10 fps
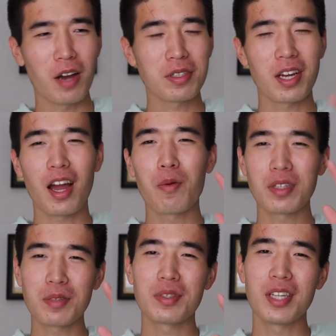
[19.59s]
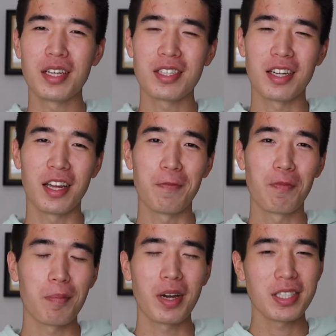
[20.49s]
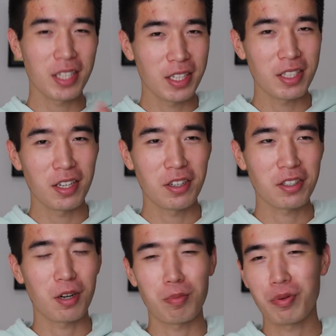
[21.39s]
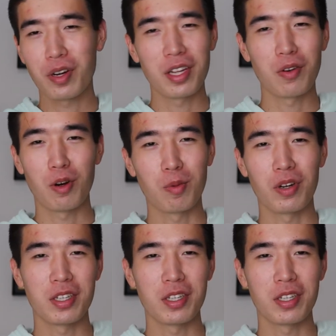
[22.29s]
I was like, I want some steak tonight. And my steak dinners are pretty normal.